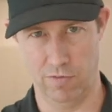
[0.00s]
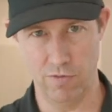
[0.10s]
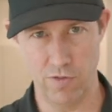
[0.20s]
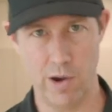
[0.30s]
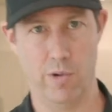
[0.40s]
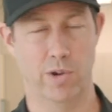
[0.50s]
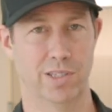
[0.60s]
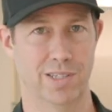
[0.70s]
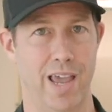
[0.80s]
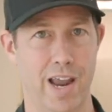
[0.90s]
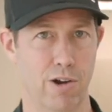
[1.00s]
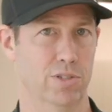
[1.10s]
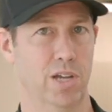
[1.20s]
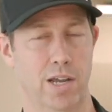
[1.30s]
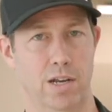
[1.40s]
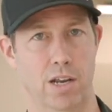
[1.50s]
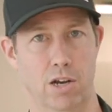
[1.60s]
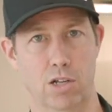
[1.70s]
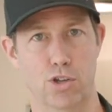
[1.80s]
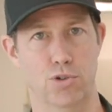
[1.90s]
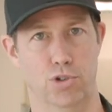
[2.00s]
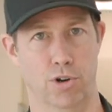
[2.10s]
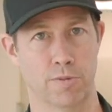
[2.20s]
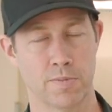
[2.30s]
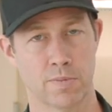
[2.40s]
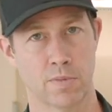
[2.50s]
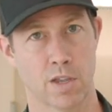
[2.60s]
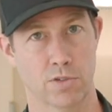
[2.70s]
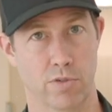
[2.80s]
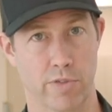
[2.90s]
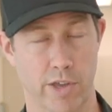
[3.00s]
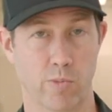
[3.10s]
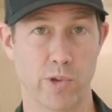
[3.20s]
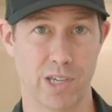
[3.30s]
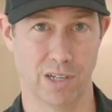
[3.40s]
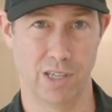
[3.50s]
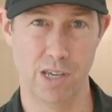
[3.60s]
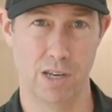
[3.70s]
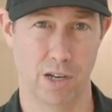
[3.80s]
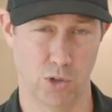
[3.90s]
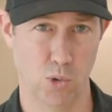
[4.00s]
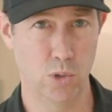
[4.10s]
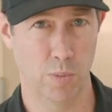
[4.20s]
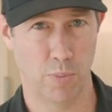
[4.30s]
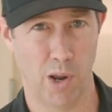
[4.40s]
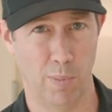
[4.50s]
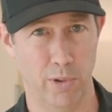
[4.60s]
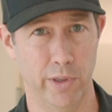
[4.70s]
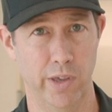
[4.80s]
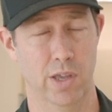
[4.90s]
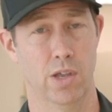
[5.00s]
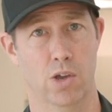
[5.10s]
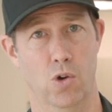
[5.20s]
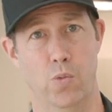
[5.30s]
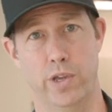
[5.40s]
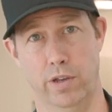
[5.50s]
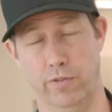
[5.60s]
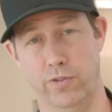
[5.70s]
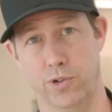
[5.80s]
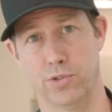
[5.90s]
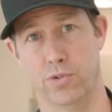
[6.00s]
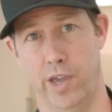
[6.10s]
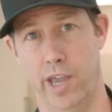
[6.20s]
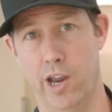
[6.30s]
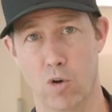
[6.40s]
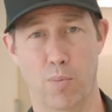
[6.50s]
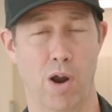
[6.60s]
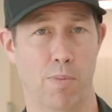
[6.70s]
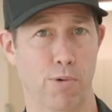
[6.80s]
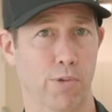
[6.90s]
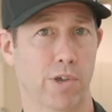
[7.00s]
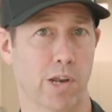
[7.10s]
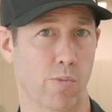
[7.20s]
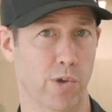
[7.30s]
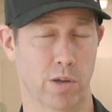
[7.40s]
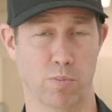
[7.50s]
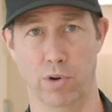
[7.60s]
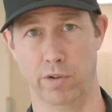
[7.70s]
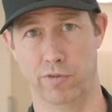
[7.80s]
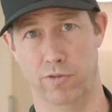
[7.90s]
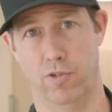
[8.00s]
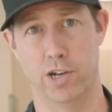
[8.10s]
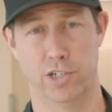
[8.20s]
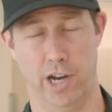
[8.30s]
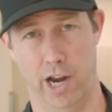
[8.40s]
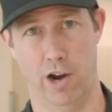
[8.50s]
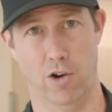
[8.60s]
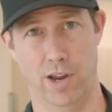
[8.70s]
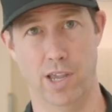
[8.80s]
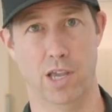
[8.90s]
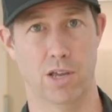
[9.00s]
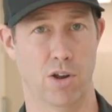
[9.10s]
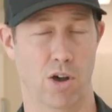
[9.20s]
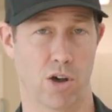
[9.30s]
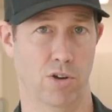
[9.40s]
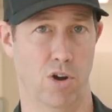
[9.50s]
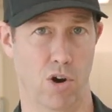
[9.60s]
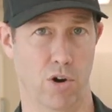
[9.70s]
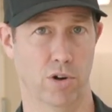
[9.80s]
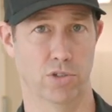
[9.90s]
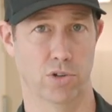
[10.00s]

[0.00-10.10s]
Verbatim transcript: a very airtight enclosure, so then we can heat and cool it properly, we can filter the air properly, and we can bring fresh air in on our